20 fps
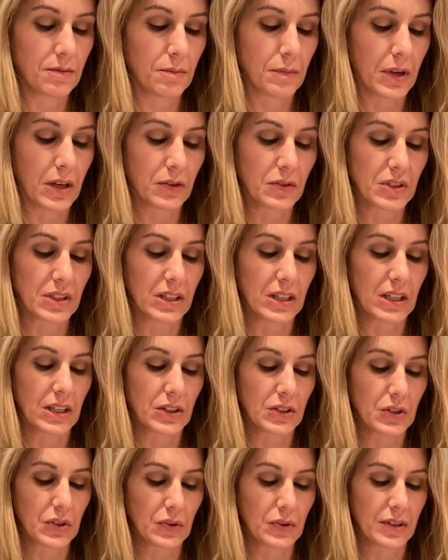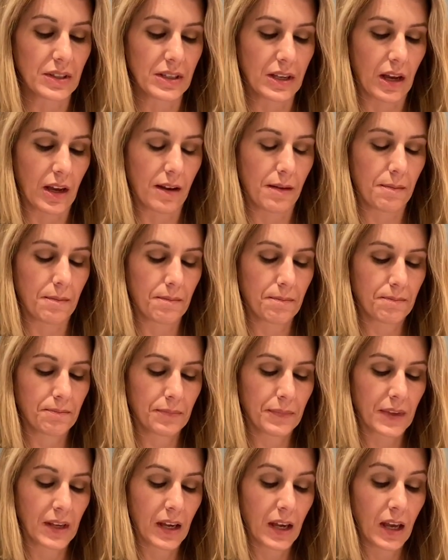melted into the day.
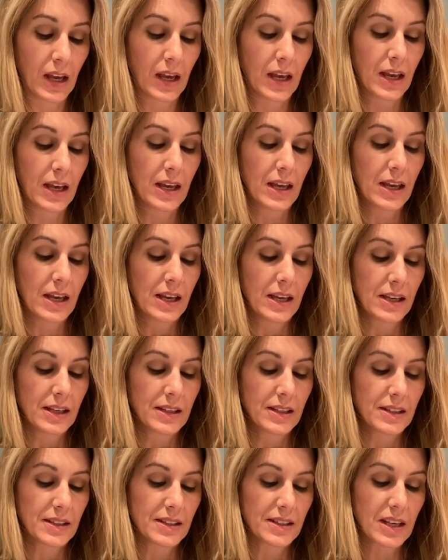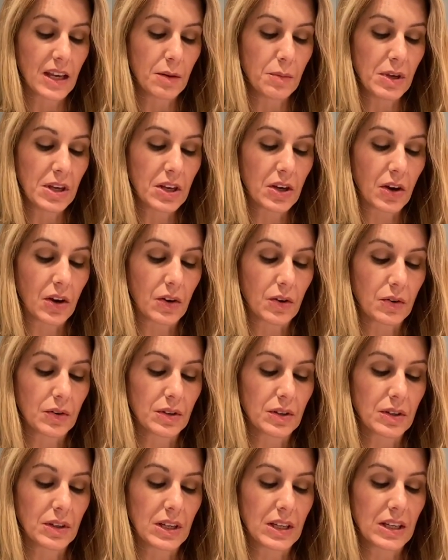Sammy called
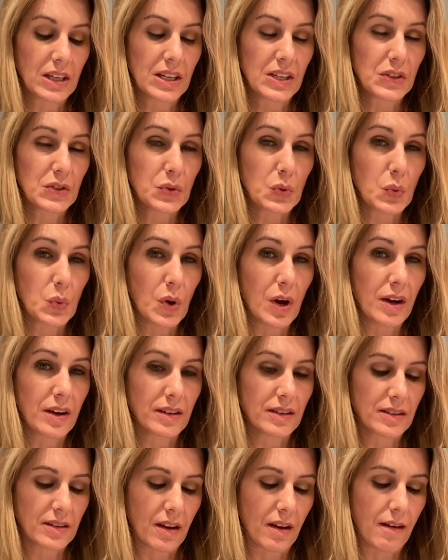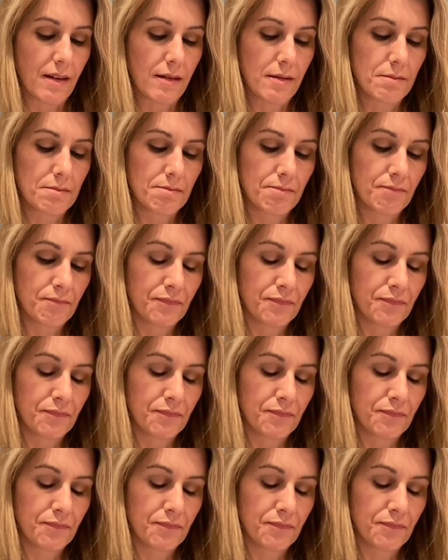it his quiet time.